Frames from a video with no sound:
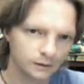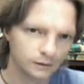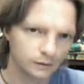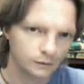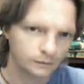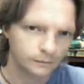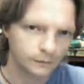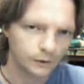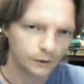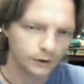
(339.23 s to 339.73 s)

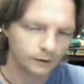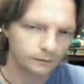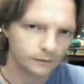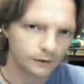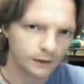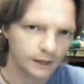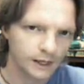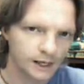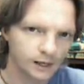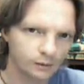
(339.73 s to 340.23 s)
or
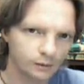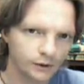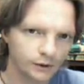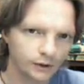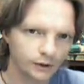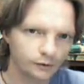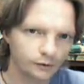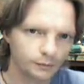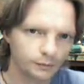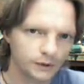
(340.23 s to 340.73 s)
44
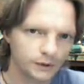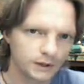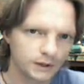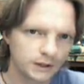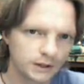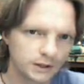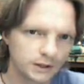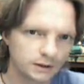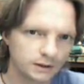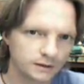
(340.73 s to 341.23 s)
artworks per
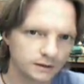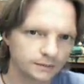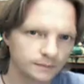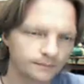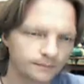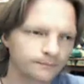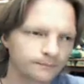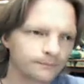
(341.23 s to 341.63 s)
year.